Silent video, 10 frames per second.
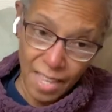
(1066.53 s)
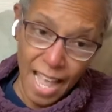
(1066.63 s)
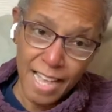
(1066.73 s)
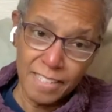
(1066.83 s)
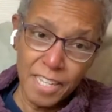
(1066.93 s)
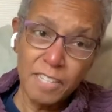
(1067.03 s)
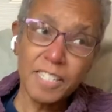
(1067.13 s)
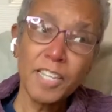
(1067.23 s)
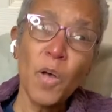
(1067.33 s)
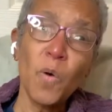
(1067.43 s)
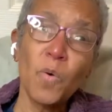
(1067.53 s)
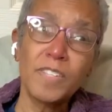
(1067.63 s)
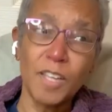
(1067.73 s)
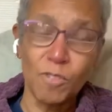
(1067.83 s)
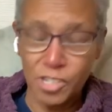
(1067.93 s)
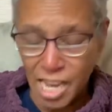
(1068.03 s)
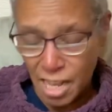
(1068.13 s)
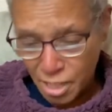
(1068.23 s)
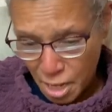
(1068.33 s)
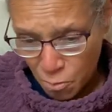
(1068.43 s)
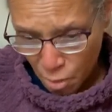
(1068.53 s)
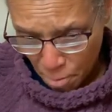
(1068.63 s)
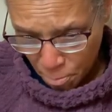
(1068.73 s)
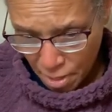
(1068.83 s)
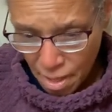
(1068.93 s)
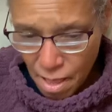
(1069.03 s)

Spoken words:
As ye sow, so shall ye rip.